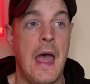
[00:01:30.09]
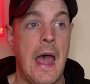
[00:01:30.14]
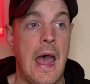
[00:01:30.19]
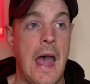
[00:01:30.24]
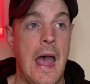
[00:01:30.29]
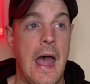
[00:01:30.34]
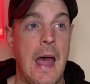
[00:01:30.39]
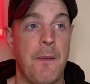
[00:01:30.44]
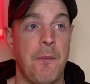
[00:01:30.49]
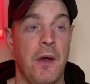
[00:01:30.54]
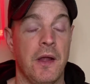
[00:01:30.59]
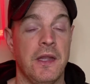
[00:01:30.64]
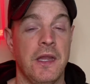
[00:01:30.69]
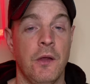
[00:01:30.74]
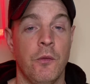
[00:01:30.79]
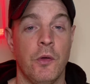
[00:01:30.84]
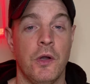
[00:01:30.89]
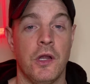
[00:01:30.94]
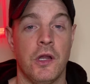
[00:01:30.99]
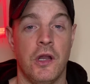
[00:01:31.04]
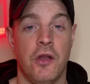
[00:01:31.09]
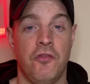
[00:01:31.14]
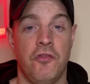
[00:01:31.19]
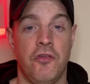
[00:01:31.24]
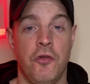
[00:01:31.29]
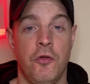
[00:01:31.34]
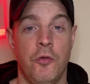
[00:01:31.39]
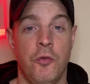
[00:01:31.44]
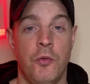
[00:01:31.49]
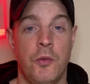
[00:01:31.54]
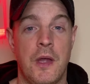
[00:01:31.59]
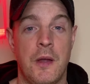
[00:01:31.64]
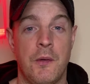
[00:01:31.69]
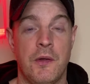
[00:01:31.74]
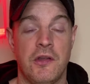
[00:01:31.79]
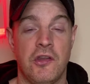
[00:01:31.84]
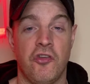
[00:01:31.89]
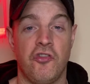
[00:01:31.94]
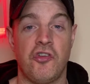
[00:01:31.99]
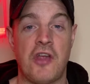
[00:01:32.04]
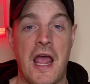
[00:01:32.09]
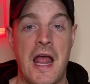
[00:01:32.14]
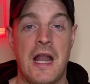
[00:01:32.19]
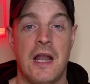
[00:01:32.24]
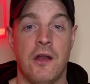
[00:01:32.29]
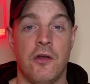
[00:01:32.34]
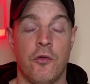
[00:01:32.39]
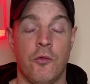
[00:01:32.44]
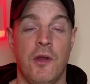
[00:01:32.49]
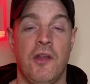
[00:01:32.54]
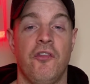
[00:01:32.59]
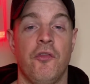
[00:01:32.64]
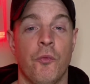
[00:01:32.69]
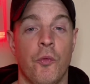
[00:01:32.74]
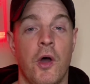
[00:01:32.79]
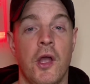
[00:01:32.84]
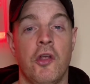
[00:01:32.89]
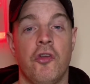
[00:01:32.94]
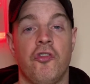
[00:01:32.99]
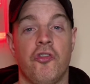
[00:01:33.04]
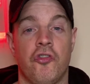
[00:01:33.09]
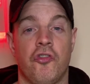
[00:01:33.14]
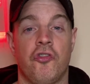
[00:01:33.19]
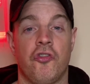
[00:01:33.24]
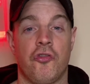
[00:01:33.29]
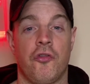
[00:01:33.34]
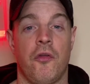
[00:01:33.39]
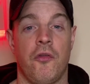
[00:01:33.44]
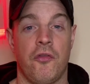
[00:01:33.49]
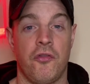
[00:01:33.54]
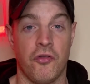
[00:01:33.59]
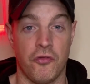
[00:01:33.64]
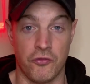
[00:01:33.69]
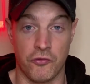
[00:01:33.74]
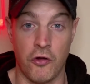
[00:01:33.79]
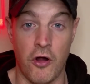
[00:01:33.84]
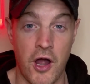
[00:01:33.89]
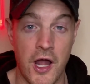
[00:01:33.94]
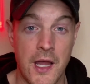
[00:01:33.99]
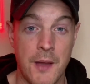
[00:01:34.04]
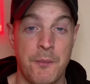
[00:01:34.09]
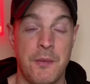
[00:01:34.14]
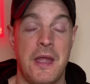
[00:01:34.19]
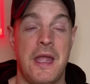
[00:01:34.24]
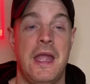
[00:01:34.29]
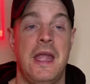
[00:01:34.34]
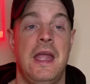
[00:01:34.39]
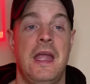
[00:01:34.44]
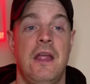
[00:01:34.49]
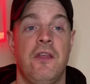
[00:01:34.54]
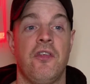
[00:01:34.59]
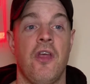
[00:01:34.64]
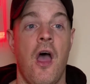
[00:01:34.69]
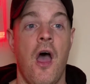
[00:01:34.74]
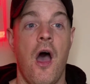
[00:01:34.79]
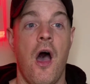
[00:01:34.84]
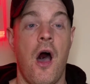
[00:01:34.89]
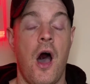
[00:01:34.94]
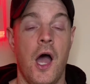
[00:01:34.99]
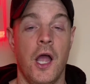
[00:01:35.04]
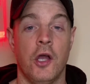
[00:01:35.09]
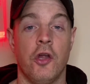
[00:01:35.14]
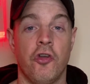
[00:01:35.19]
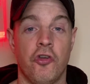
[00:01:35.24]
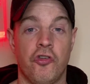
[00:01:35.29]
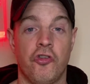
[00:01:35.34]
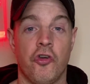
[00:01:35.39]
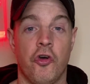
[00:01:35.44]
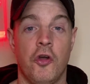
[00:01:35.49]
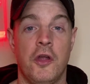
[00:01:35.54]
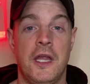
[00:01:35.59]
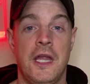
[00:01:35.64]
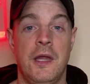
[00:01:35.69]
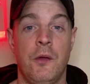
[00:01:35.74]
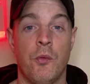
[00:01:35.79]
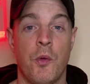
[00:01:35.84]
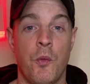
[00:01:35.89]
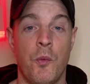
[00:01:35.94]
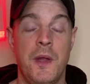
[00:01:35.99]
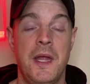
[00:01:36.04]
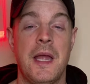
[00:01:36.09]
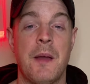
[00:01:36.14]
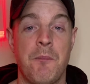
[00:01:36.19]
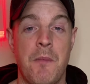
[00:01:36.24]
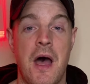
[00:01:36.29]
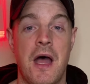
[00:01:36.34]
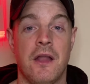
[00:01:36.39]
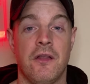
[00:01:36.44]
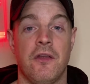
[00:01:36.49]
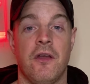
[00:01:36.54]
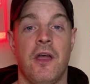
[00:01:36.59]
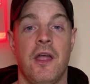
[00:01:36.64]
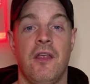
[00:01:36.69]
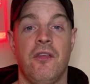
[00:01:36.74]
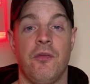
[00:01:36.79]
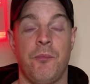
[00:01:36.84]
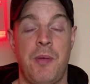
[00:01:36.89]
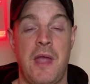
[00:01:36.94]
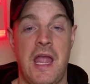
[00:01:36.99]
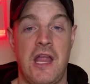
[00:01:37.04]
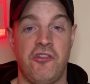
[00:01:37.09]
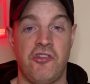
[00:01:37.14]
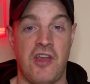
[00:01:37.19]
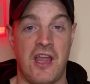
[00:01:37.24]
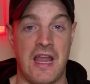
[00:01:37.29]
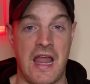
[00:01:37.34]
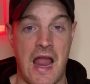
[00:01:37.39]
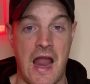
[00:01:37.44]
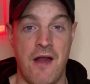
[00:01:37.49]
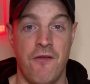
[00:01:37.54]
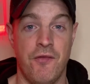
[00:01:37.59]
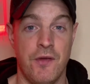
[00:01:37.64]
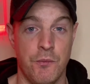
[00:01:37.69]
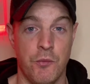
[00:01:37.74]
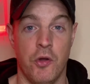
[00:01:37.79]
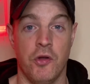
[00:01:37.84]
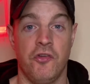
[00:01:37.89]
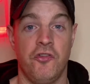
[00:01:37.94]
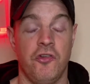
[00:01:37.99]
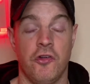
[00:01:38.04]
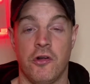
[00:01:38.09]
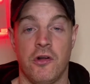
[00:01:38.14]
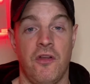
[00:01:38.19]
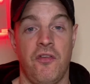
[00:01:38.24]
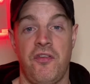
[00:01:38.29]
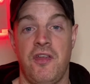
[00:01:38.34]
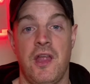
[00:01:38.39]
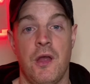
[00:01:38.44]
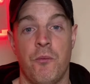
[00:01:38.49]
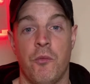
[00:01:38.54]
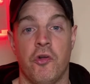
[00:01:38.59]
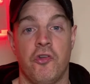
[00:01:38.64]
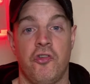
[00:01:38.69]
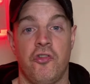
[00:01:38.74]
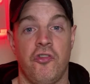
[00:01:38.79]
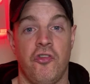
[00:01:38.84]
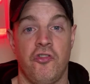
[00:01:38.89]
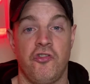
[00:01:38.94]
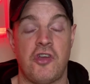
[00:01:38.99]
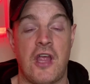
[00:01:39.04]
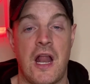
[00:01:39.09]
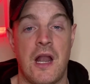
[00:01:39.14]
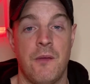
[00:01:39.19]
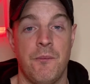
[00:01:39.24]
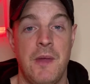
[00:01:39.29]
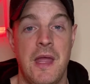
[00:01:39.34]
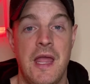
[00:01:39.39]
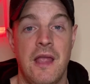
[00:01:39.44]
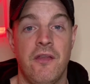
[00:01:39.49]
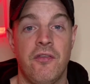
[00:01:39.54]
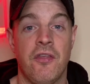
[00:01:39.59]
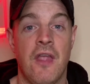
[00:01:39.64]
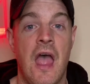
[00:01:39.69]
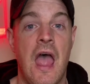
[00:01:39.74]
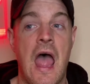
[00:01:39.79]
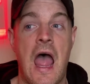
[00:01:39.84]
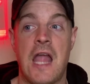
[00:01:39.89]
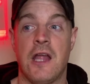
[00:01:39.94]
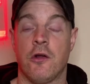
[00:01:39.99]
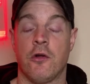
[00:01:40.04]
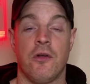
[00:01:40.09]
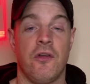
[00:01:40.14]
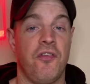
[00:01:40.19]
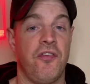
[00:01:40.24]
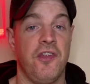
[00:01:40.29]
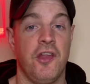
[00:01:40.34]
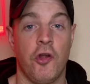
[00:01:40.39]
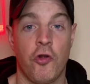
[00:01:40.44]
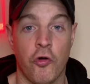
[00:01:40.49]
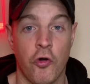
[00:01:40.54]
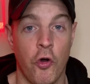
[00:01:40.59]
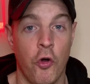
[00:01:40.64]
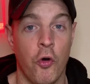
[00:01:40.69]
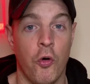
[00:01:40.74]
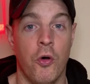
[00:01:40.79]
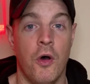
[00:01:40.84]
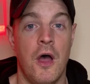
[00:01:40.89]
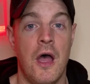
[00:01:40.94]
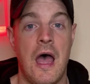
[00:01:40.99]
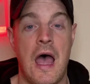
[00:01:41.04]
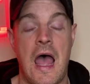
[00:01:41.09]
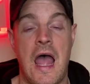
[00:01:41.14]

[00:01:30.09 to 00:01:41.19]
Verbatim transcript: Um, I think what I'm going to do with this channel and the reason why you should subscribe is I'm going to show you when we get monetized the paycheck every month. You're going to see how much this channel makes and you're going to see it grow.